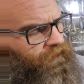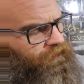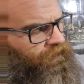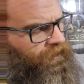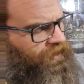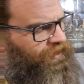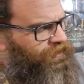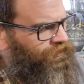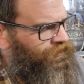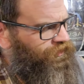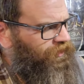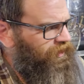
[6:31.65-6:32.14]

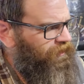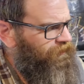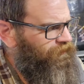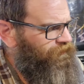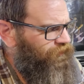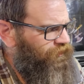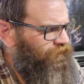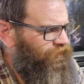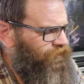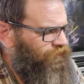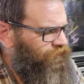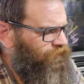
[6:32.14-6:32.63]
But it
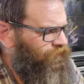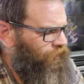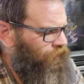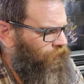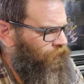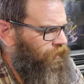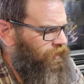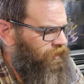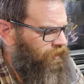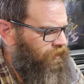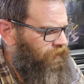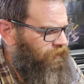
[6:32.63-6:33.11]
seems
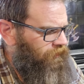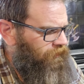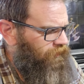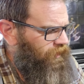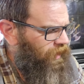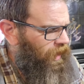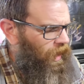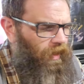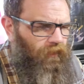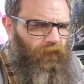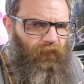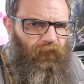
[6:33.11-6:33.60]
sturdy,
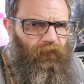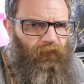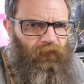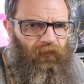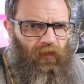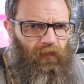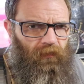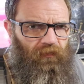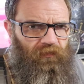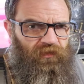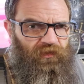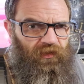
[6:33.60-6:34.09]
not
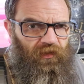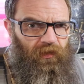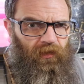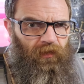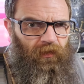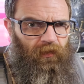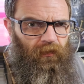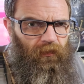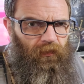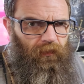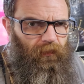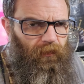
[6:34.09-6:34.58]

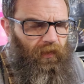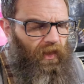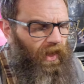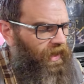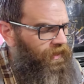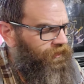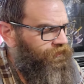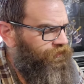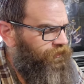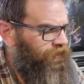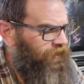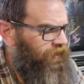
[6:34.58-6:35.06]
flimsy
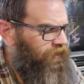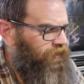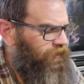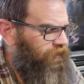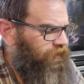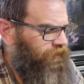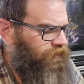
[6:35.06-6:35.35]
plastic.